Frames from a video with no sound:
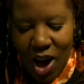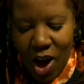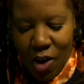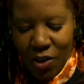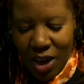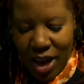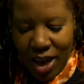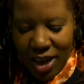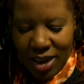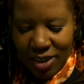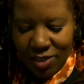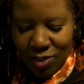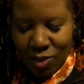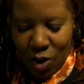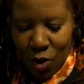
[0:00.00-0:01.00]

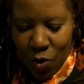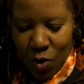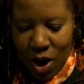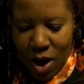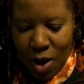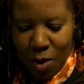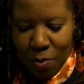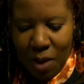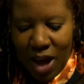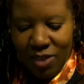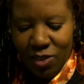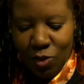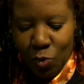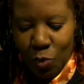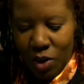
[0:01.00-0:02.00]
Okay, so I
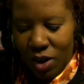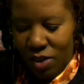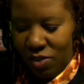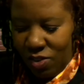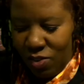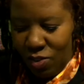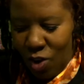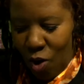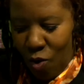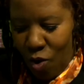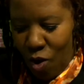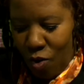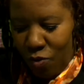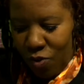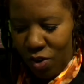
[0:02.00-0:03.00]
just want to just go
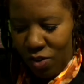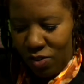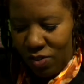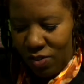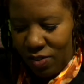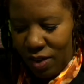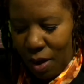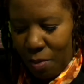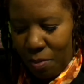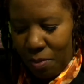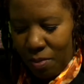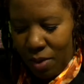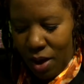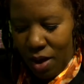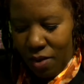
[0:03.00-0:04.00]
over
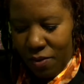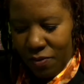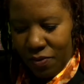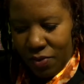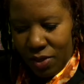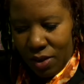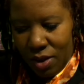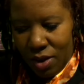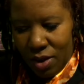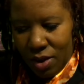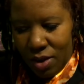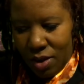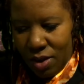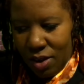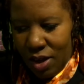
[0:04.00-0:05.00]
some of
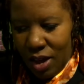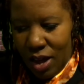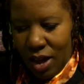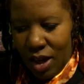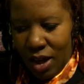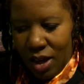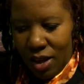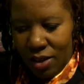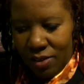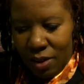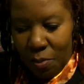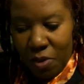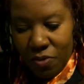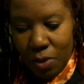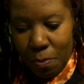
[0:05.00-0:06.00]
the
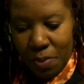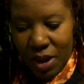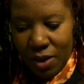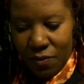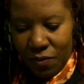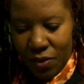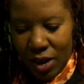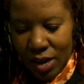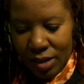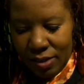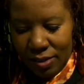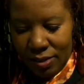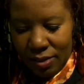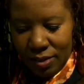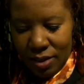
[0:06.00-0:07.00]
benefits
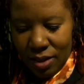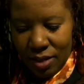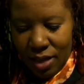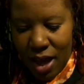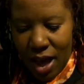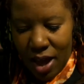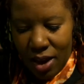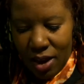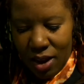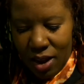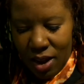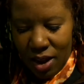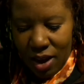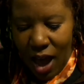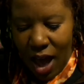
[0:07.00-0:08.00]
that
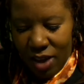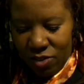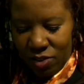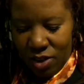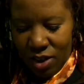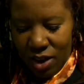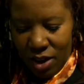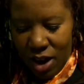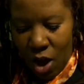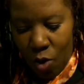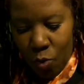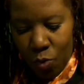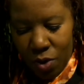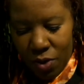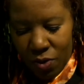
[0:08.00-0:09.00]
it actually can
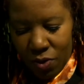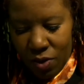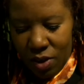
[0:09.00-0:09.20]
help with,